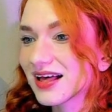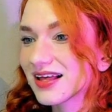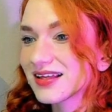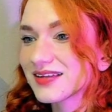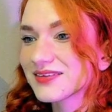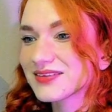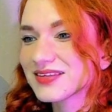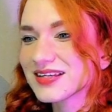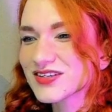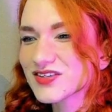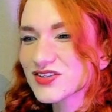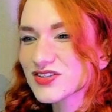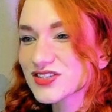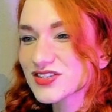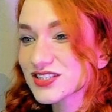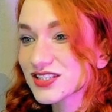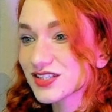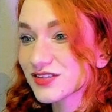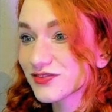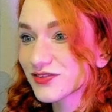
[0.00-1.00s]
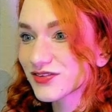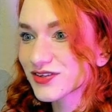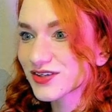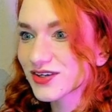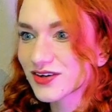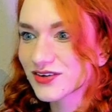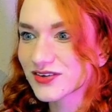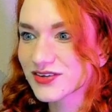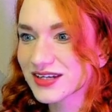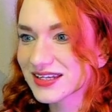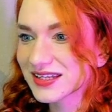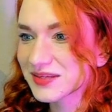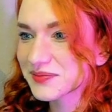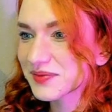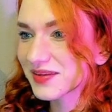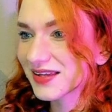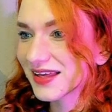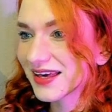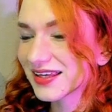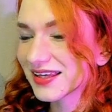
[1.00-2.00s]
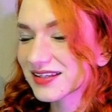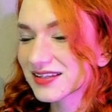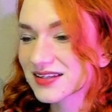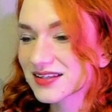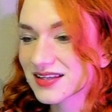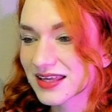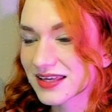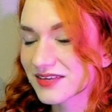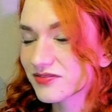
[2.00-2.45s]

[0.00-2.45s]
There is g4 already played,